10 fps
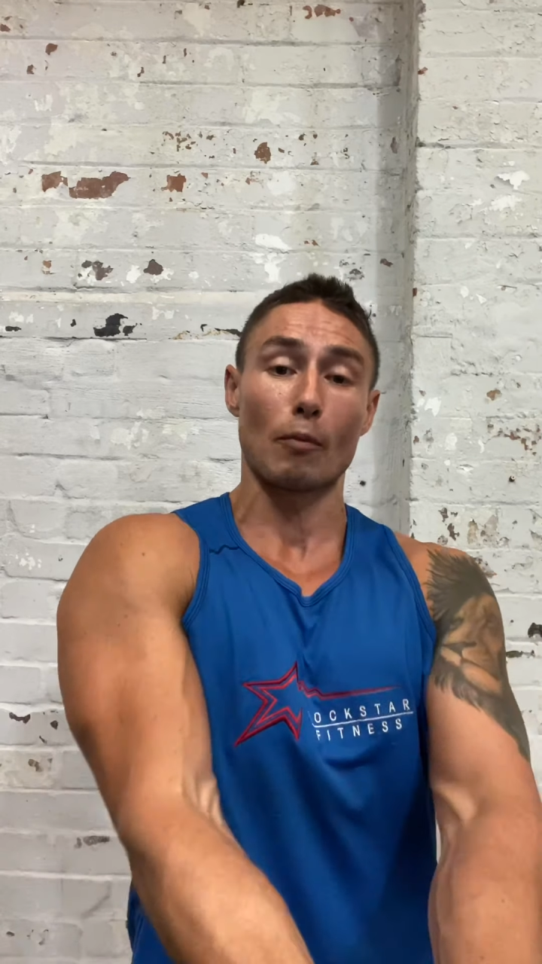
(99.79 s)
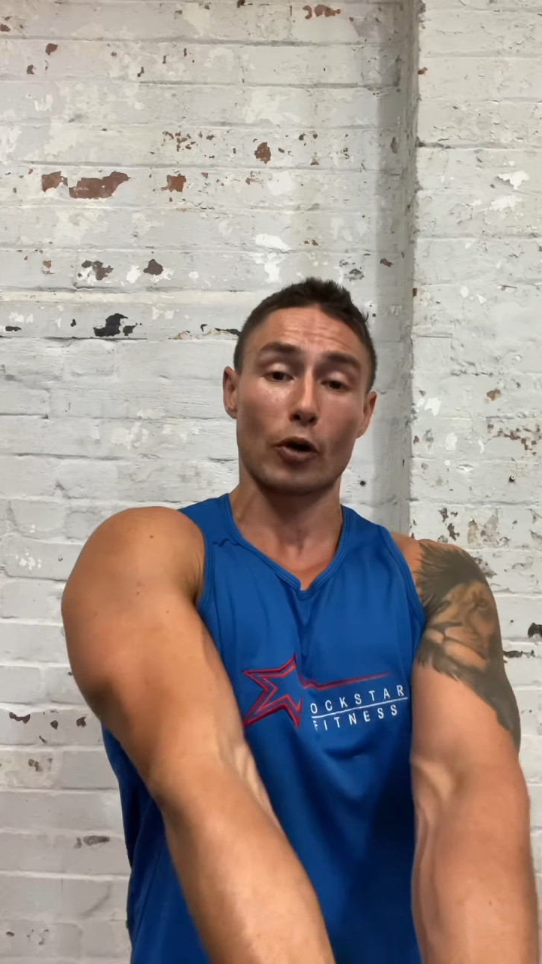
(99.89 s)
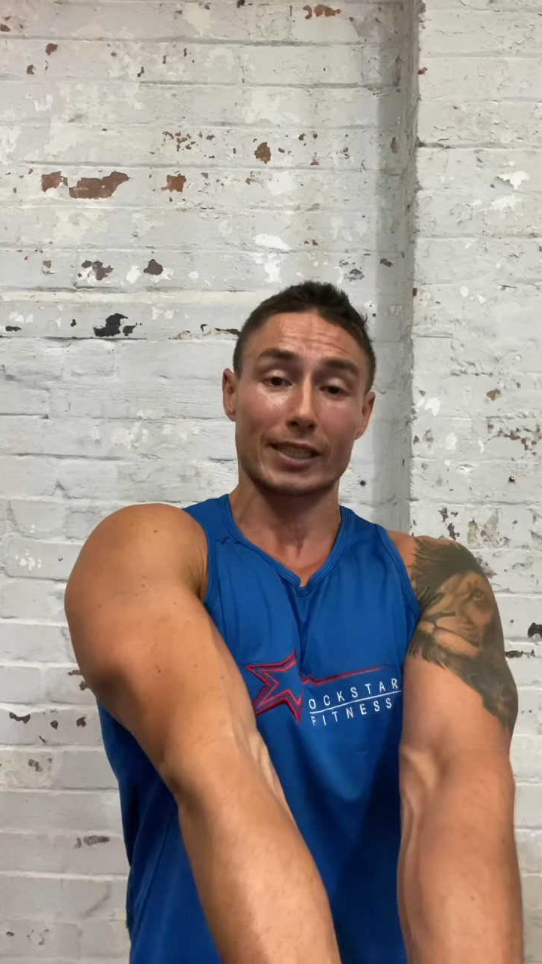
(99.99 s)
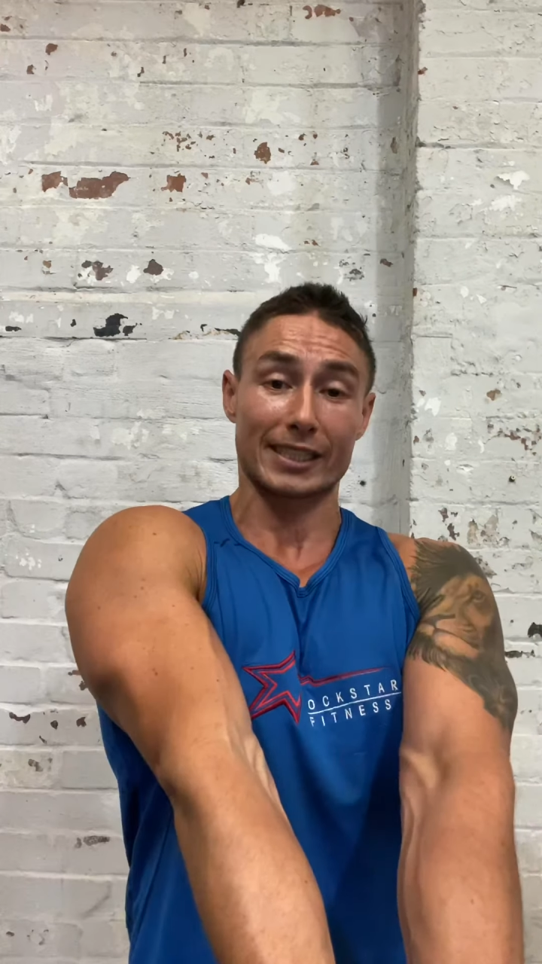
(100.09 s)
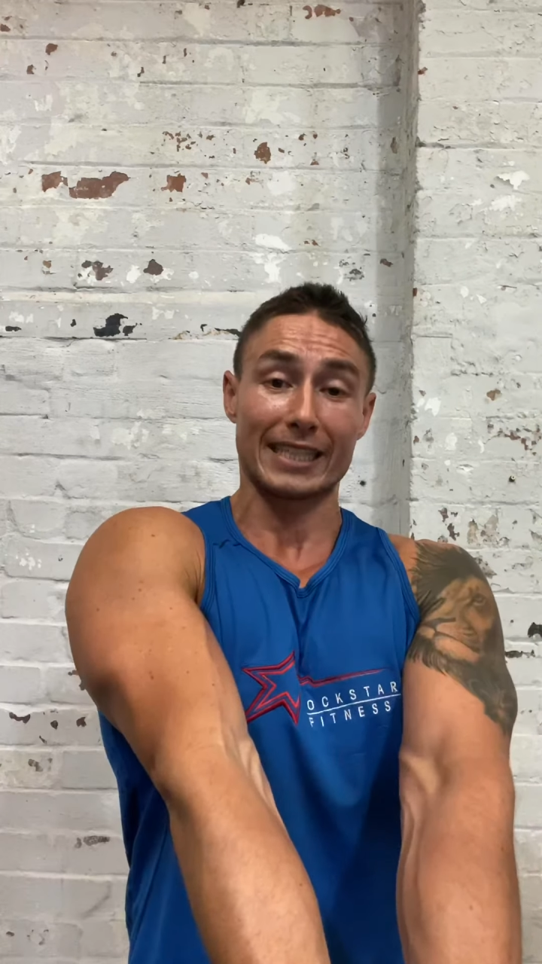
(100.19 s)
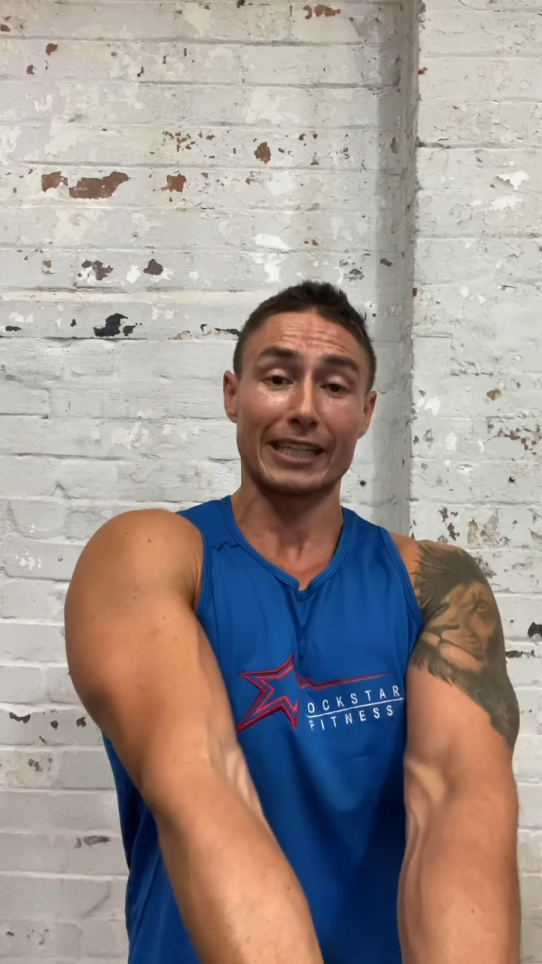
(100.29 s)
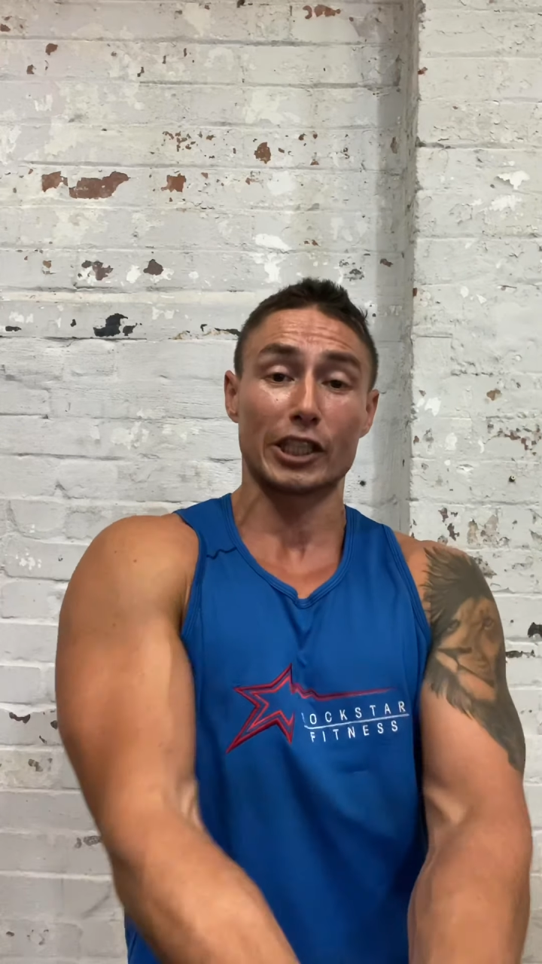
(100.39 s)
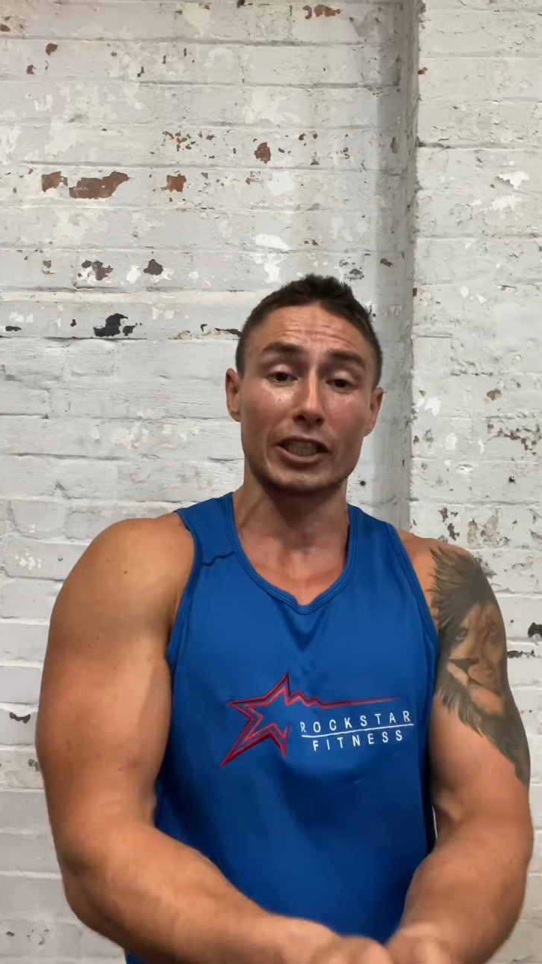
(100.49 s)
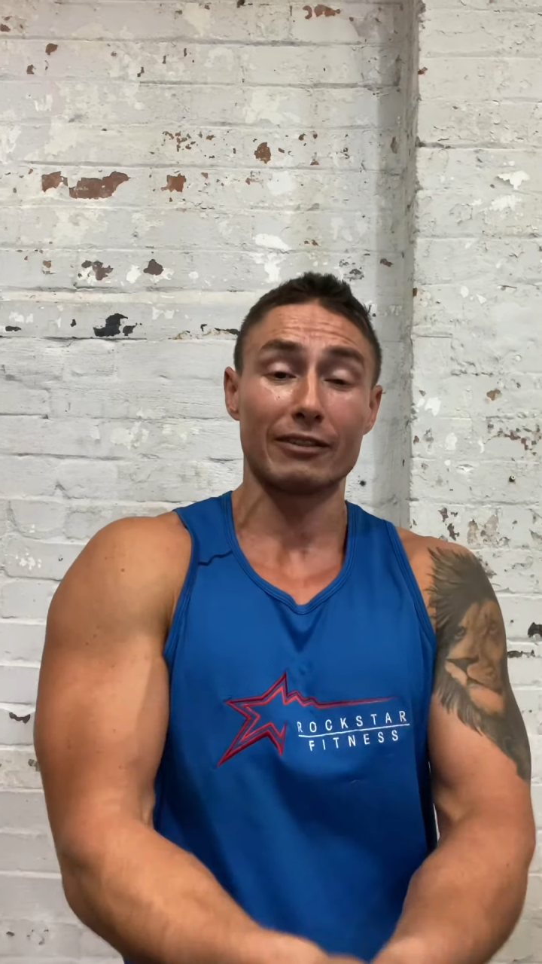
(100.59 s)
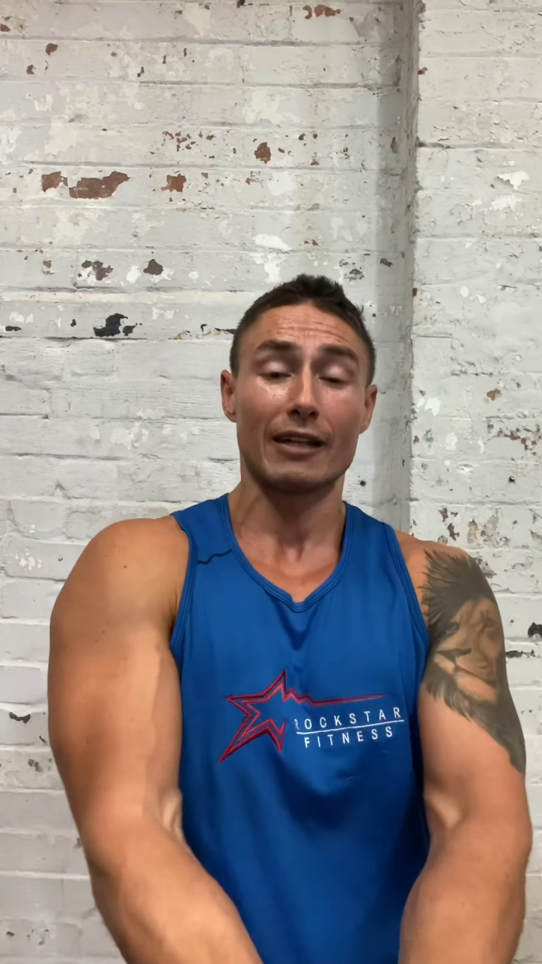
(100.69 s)
more
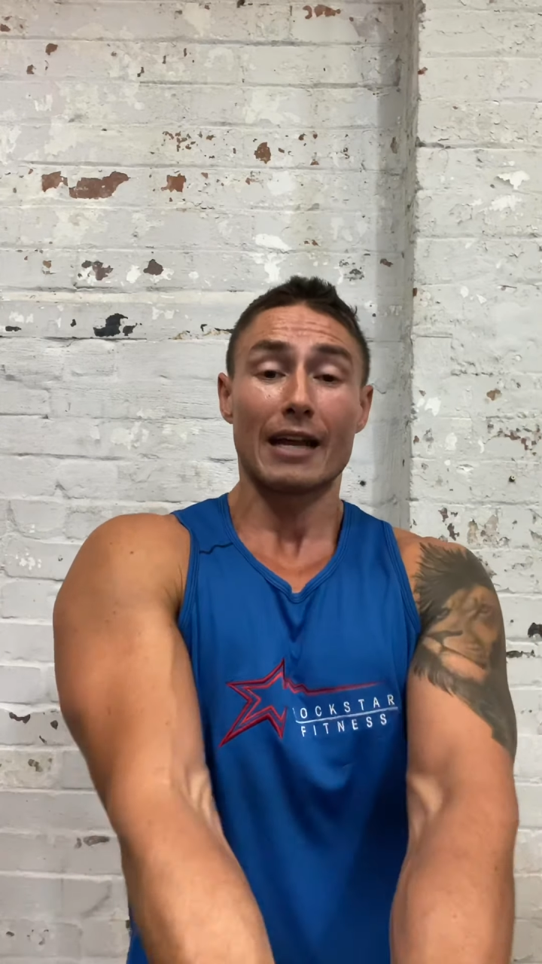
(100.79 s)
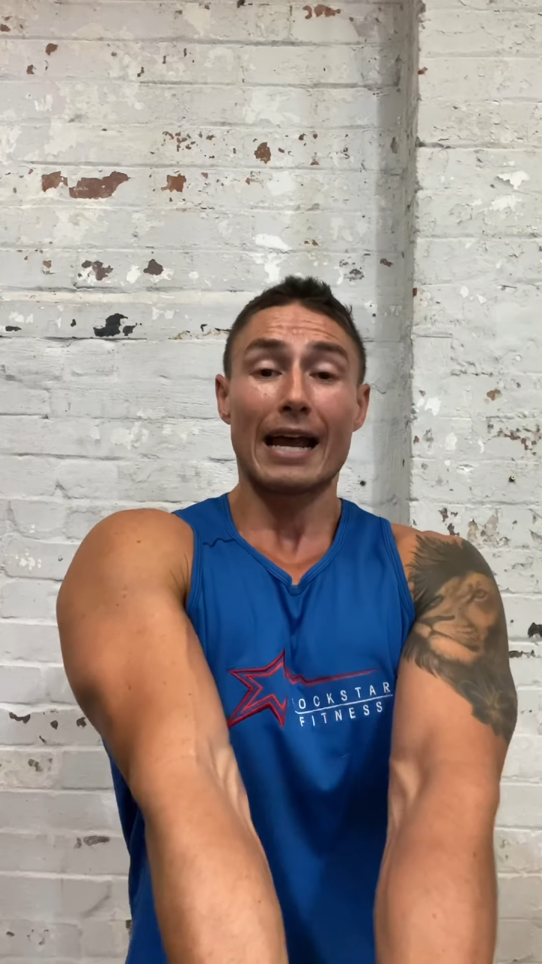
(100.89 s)
extension